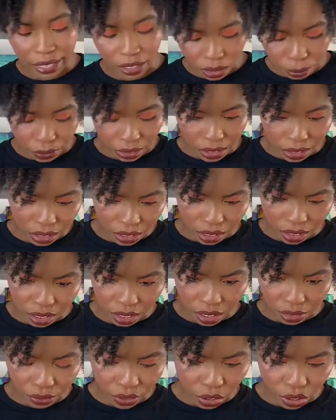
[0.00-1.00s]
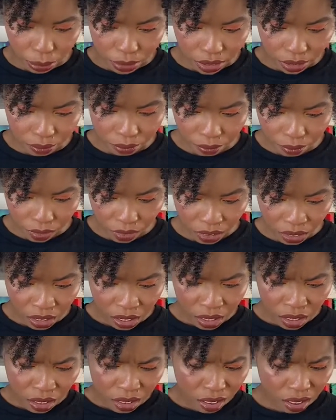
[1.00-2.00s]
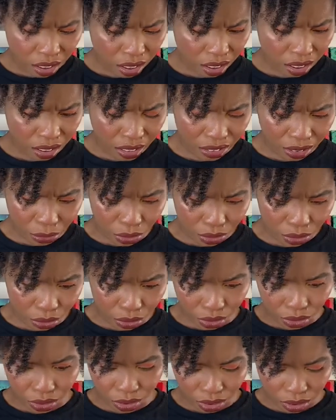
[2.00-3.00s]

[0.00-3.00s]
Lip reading: But let's see the first chapter. Actually, I'm not so sure.